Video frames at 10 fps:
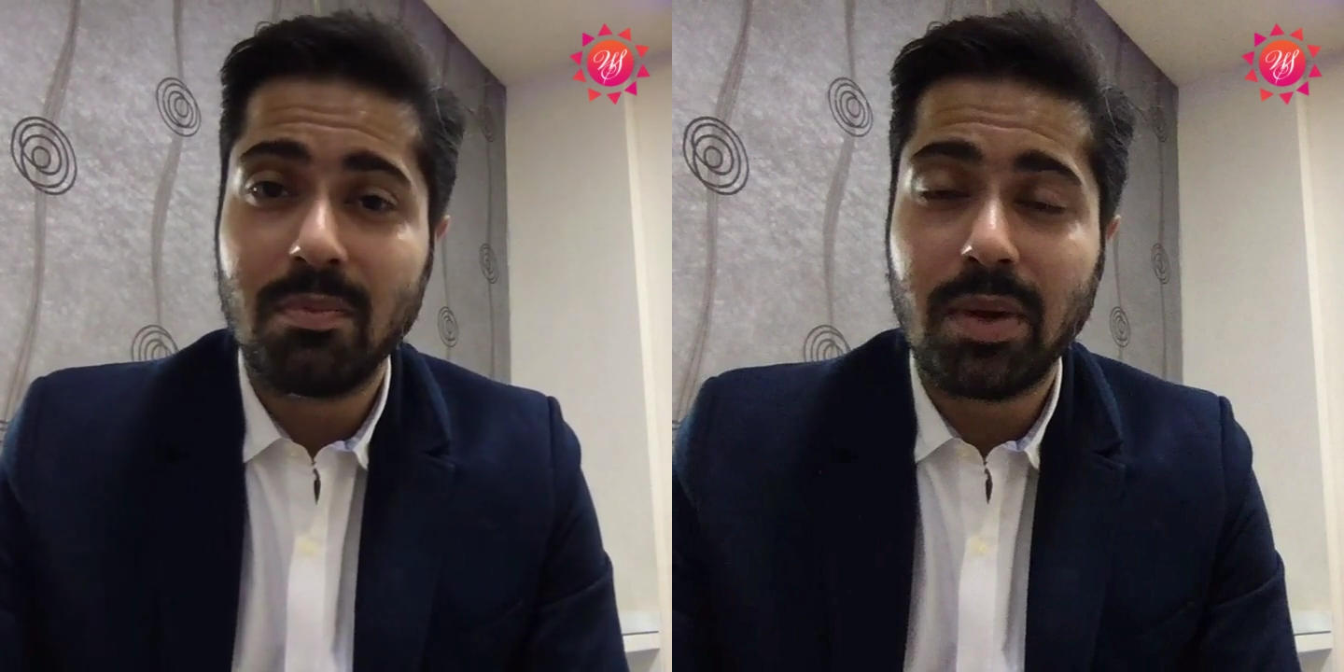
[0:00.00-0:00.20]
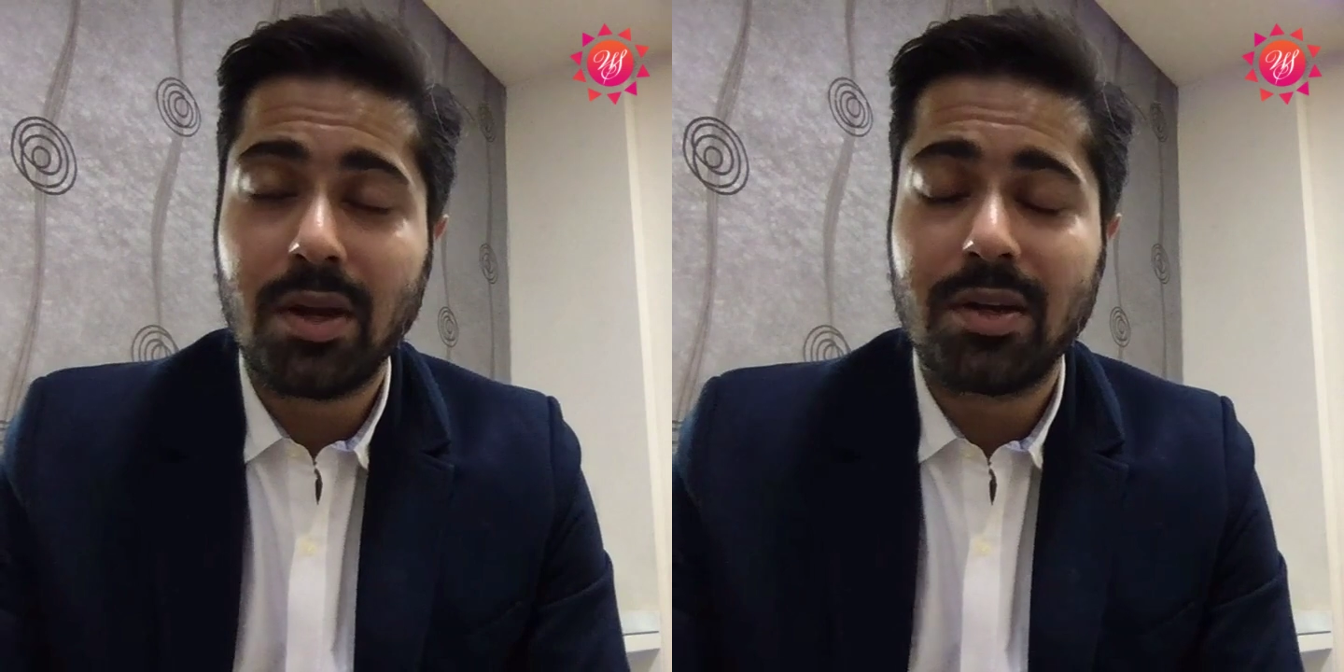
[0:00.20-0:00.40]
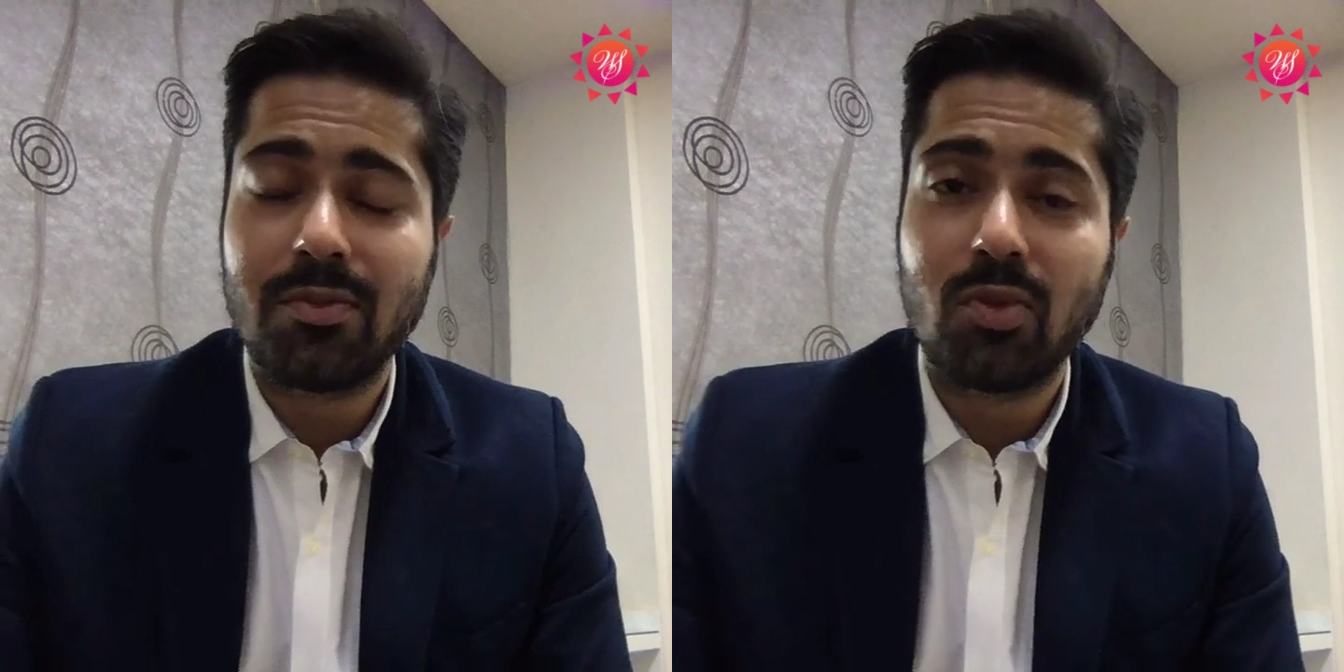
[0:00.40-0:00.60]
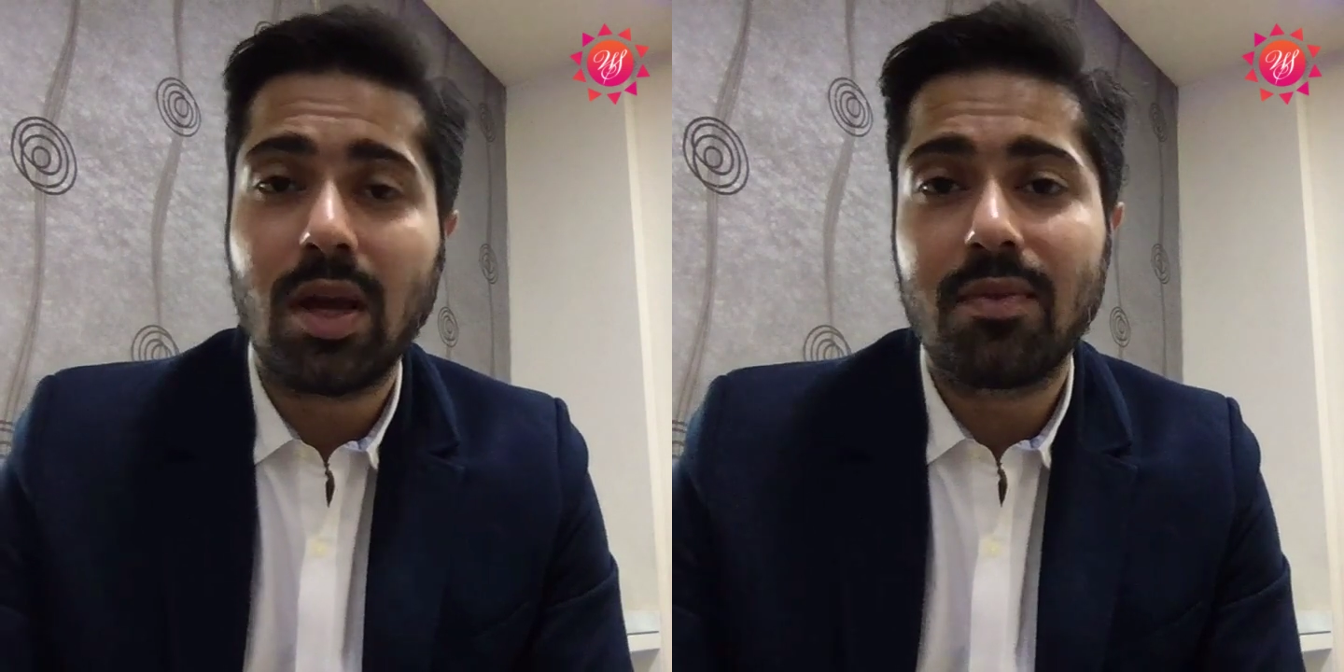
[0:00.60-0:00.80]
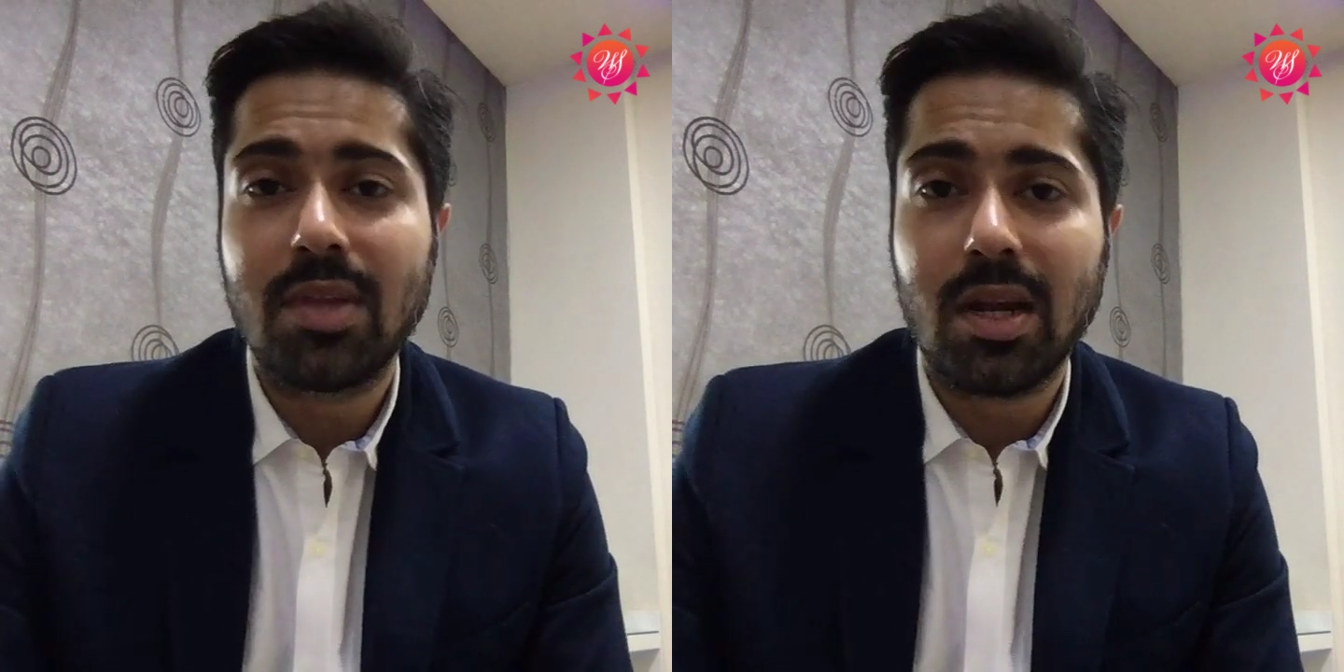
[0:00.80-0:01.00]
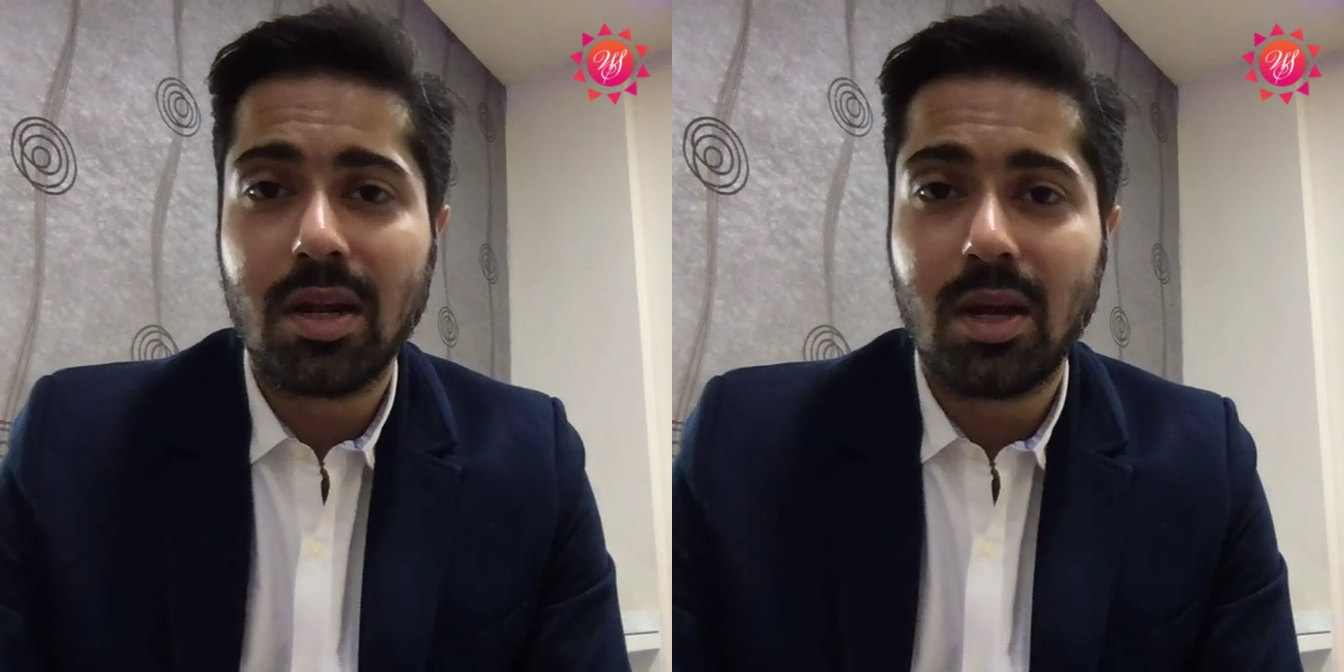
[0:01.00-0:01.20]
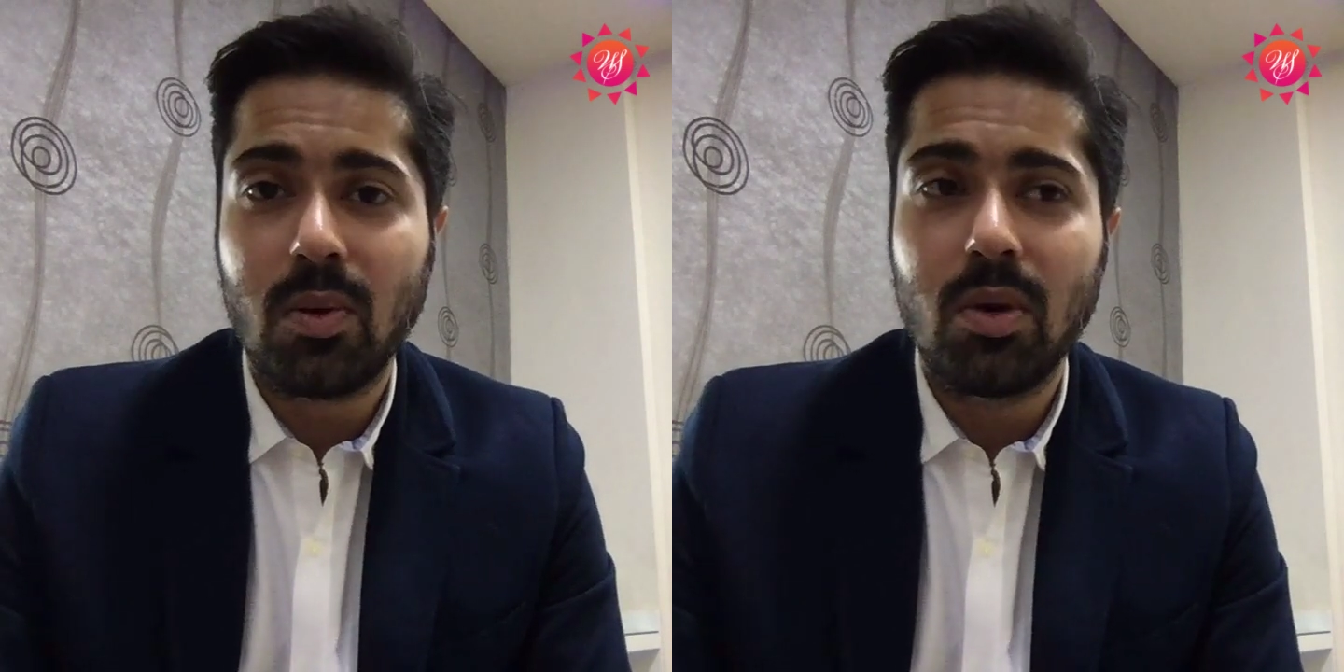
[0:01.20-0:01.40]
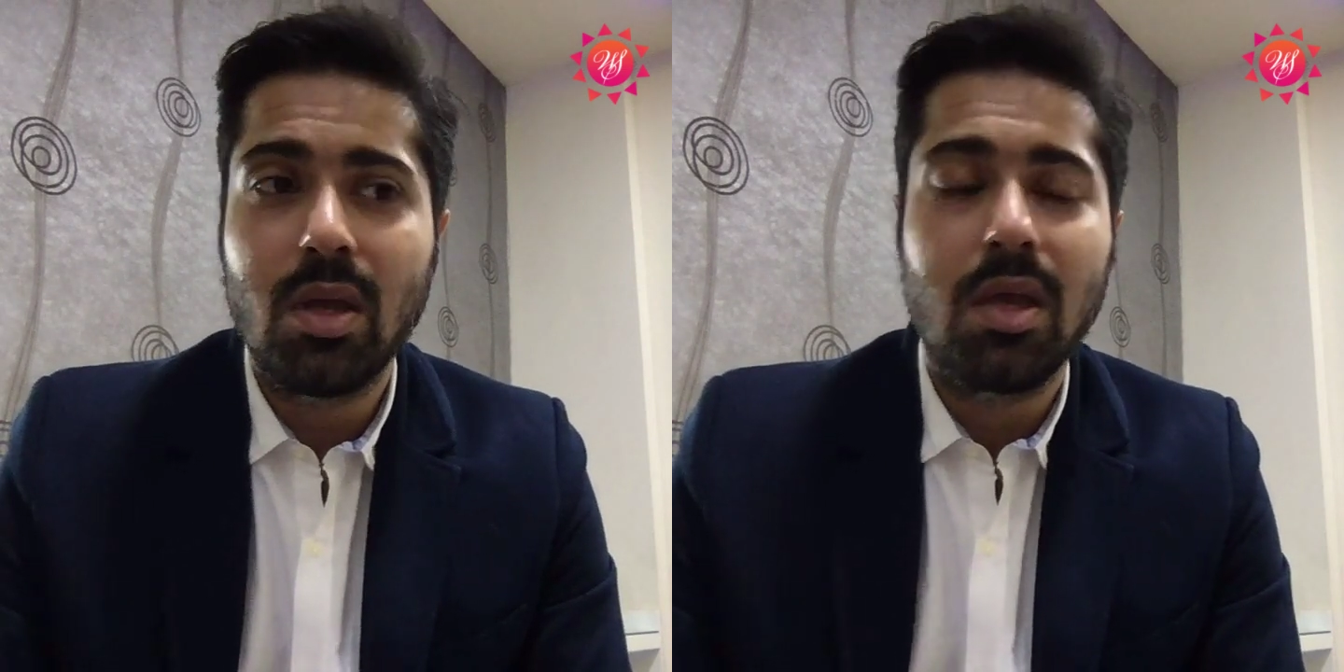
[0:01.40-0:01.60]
imperative to have that now.